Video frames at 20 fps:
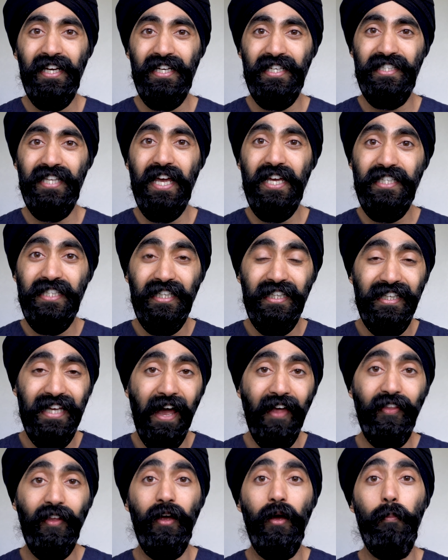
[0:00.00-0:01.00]
because they
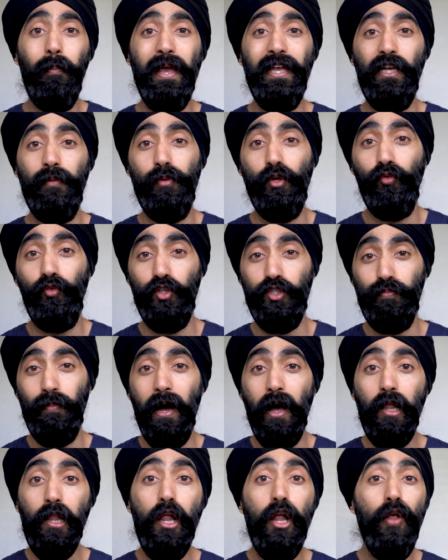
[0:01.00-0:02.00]
together make a beautiful
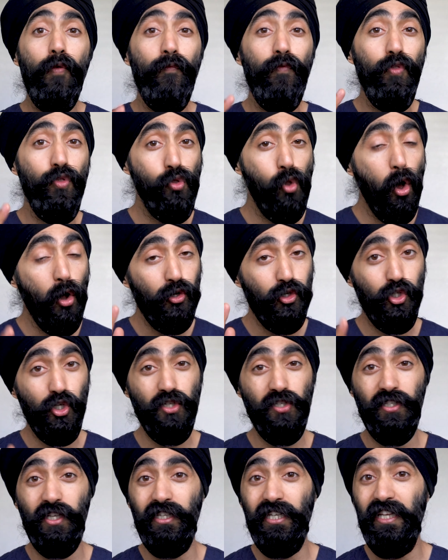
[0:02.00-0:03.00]
smile, not
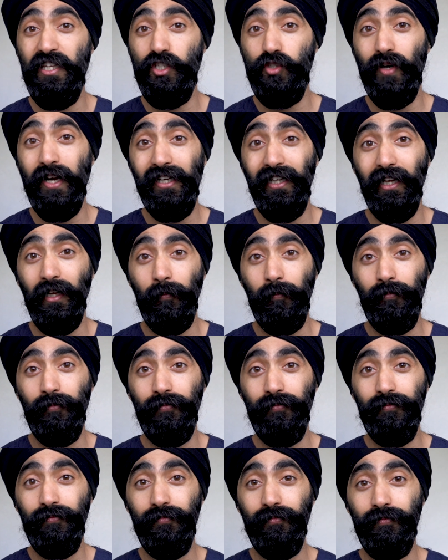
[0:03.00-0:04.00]
just the teeth straightening.
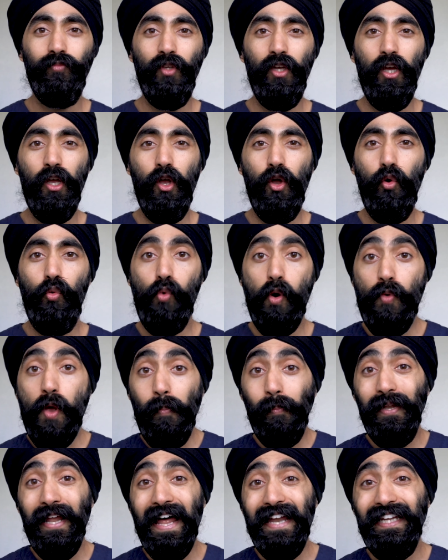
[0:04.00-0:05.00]
When
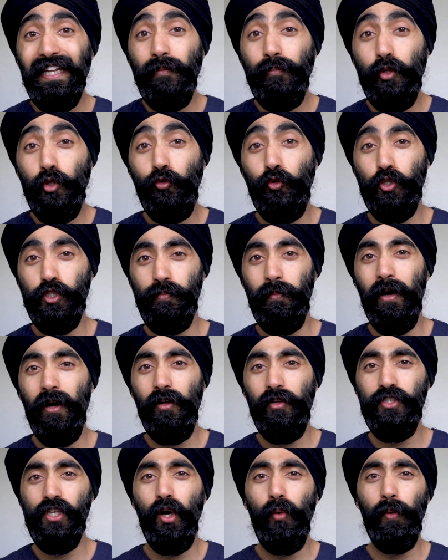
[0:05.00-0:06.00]
we're planning beautiful
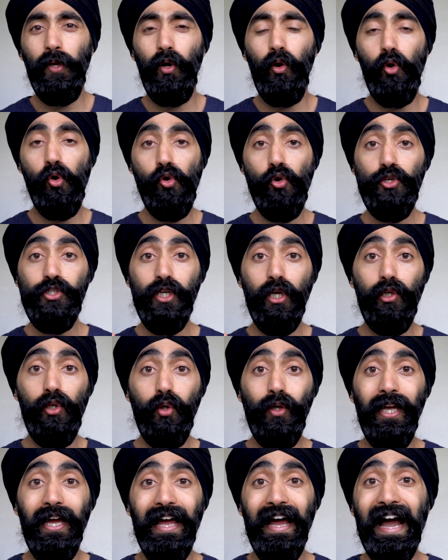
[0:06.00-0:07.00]
smiles, we also
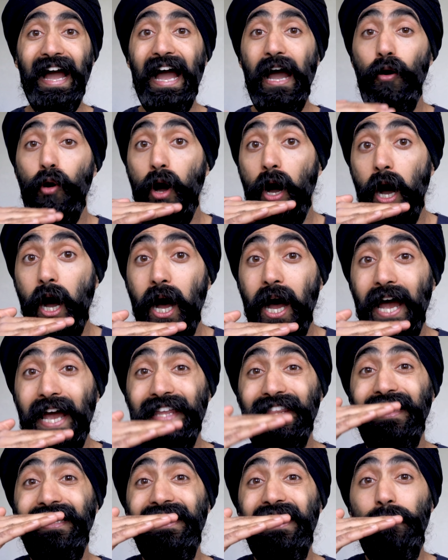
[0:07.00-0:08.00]
look at how
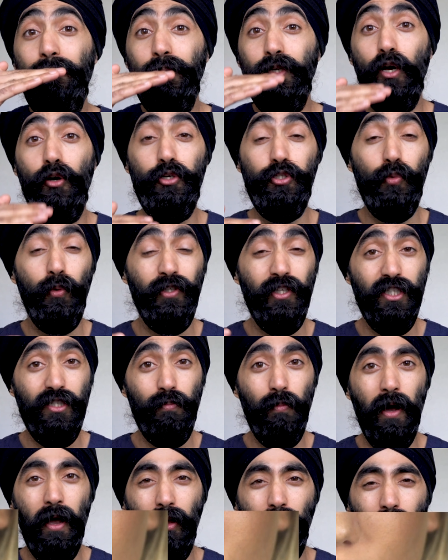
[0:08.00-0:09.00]
high the lip goes when you
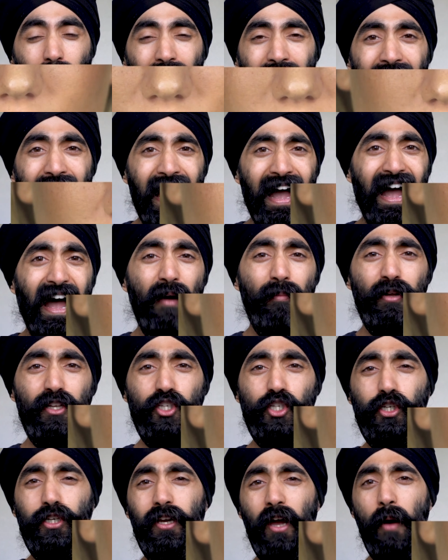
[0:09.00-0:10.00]
smile. How
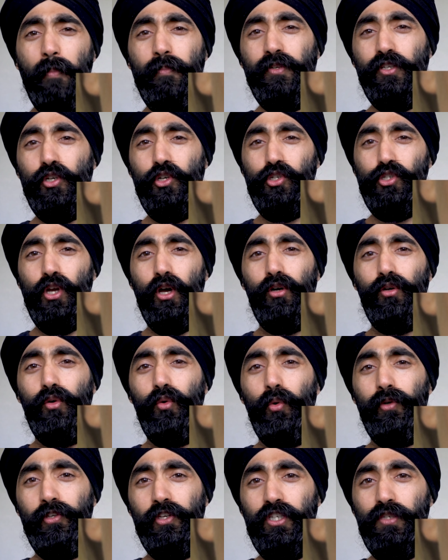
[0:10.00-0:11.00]
much gum do you show
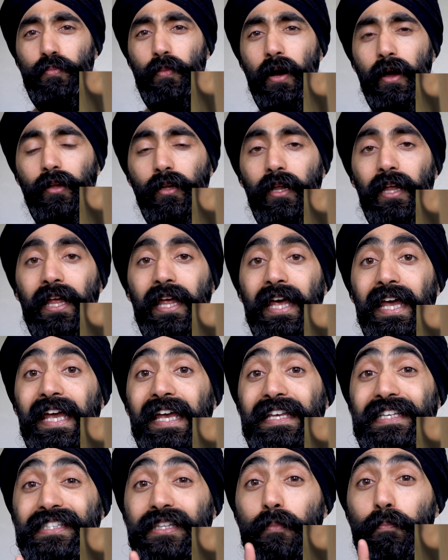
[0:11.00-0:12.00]
when you smile?
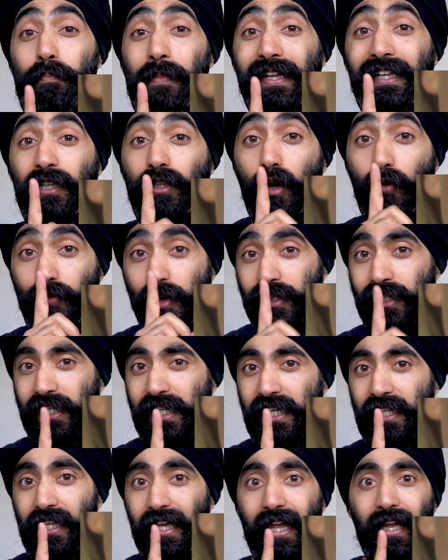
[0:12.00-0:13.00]
Is the middle of the
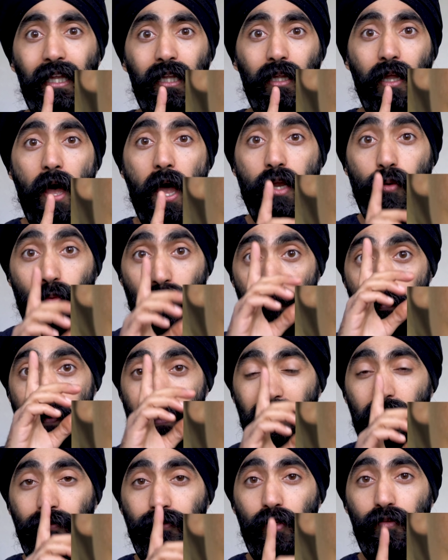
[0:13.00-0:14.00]
teeth in line with the
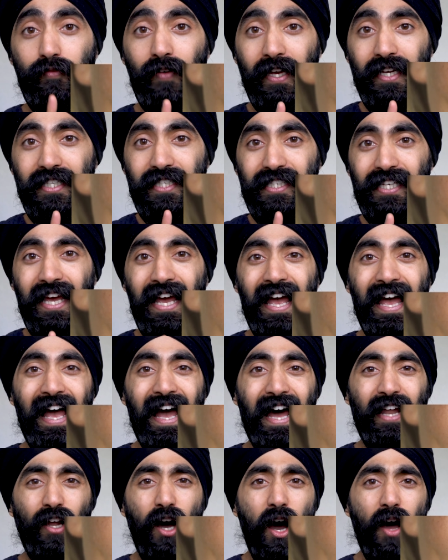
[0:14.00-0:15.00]
middle of your face?
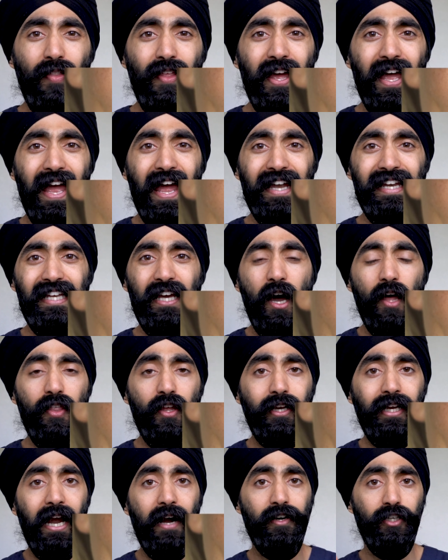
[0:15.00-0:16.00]
And are there any
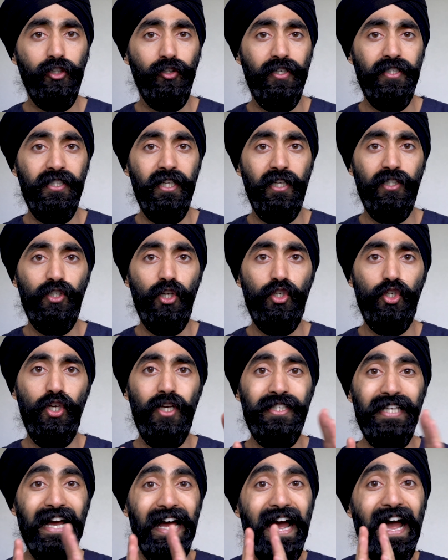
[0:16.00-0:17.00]
other characteristics such
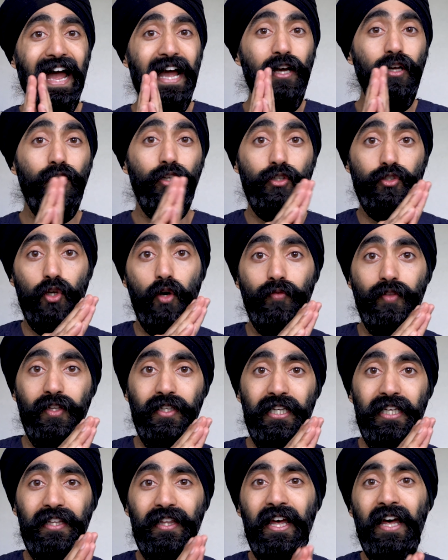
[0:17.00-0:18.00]
as angles of the
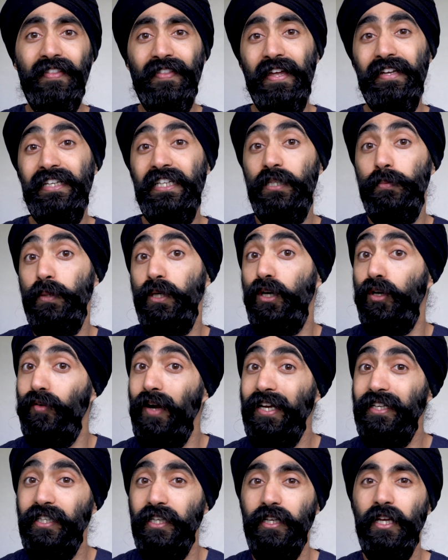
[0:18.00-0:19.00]
teeth that need to be
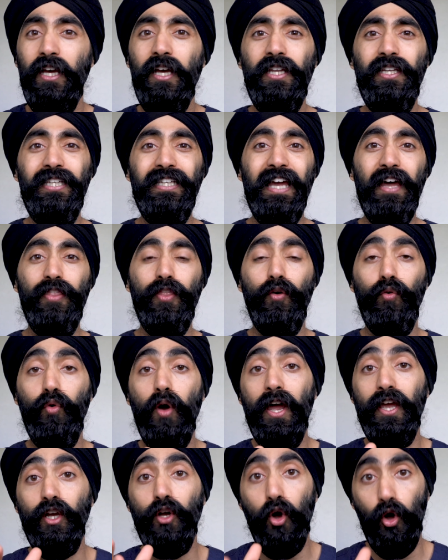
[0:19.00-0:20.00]
corrected to get the
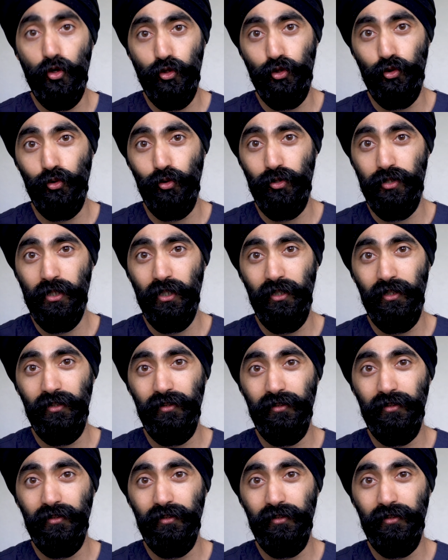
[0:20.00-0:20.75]
right contours?